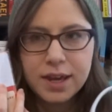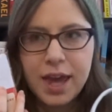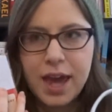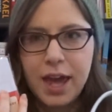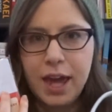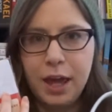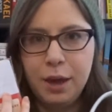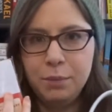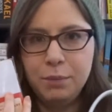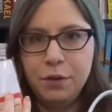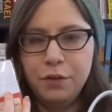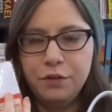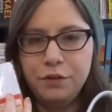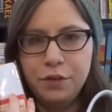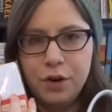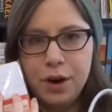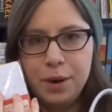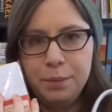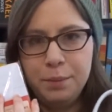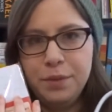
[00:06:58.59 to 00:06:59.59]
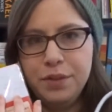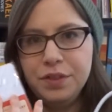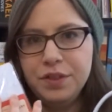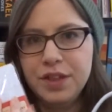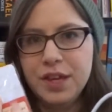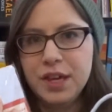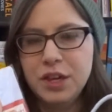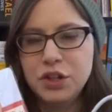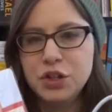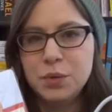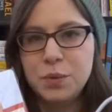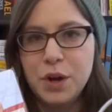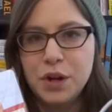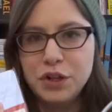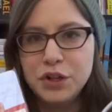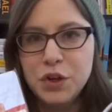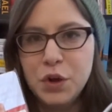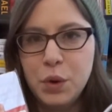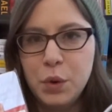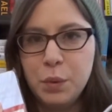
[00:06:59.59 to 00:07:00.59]
came from the
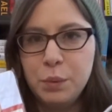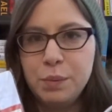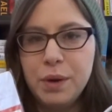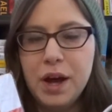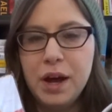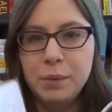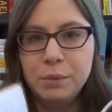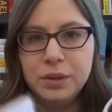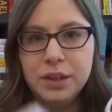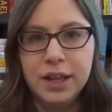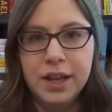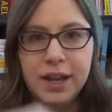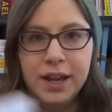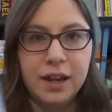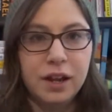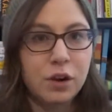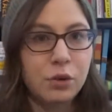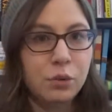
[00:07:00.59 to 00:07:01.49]
Toronto Public